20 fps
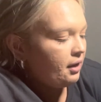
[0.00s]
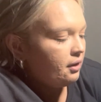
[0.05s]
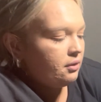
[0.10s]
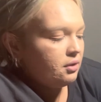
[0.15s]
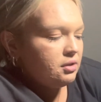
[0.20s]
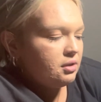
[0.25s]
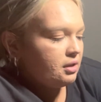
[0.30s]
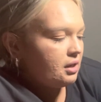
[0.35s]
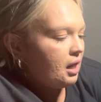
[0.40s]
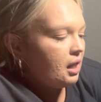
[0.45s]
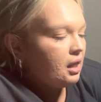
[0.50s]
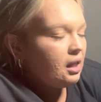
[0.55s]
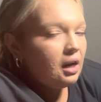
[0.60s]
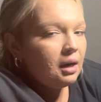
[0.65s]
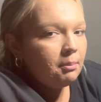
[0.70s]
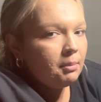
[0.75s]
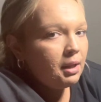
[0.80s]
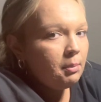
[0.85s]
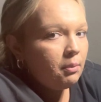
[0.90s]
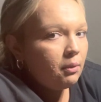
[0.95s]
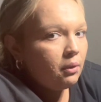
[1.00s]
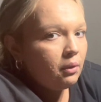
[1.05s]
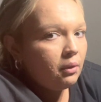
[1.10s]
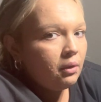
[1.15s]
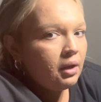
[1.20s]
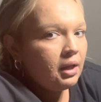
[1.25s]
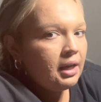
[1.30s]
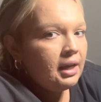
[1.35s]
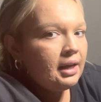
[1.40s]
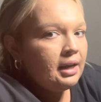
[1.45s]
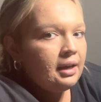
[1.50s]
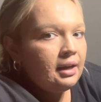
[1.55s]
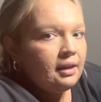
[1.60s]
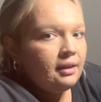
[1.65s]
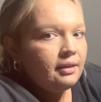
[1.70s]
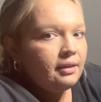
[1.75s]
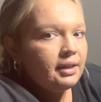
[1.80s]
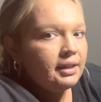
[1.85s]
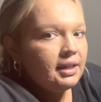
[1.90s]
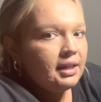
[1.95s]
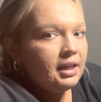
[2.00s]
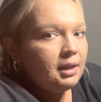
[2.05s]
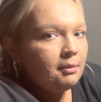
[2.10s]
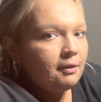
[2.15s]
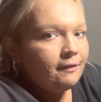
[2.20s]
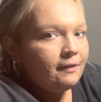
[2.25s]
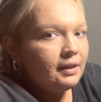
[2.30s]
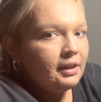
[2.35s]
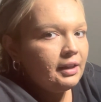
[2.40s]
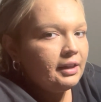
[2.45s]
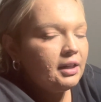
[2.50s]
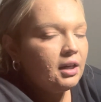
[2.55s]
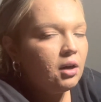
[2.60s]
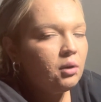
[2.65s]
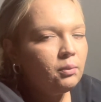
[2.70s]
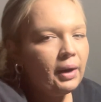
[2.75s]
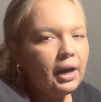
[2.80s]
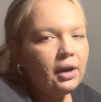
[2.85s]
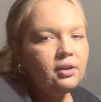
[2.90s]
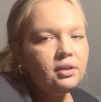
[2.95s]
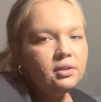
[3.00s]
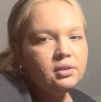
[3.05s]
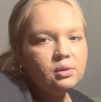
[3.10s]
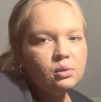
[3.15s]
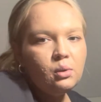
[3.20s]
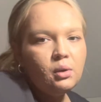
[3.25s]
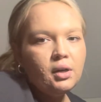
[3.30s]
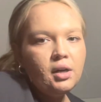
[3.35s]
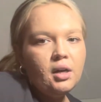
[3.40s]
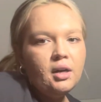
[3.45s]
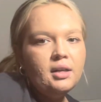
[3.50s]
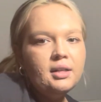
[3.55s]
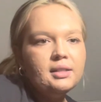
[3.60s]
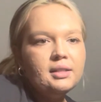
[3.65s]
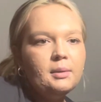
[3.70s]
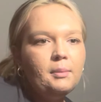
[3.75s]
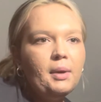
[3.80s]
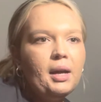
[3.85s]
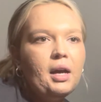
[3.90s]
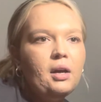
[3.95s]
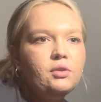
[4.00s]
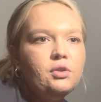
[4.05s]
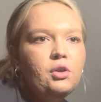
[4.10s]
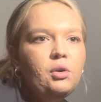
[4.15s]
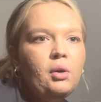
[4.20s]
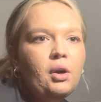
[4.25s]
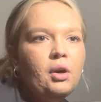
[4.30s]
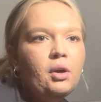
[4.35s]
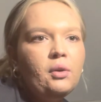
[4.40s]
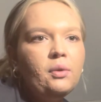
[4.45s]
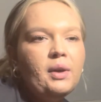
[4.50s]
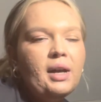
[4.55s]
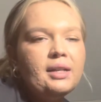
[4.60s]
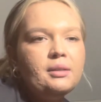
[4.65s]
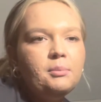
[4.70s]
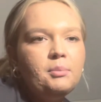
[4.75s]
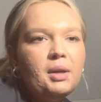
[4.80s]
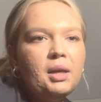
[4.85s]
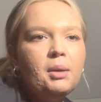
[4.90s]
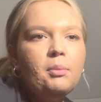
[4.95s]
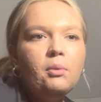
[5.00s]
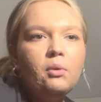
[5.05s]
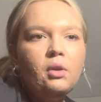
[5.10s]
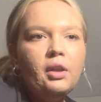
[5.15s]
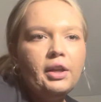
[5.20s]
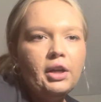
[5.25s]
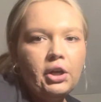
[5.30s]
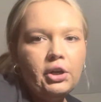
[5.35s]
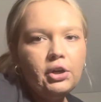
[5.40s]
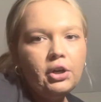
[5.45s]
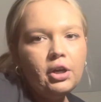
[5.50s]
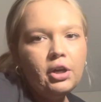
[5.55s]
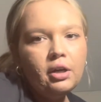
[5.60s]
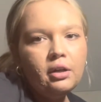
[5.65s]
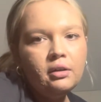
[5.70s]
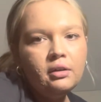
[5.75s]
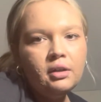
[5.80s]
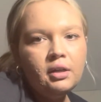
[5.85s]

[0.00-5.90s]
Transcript: There's not a lot of people that get hemophilia. A rare disorder is about 200,000 people and under.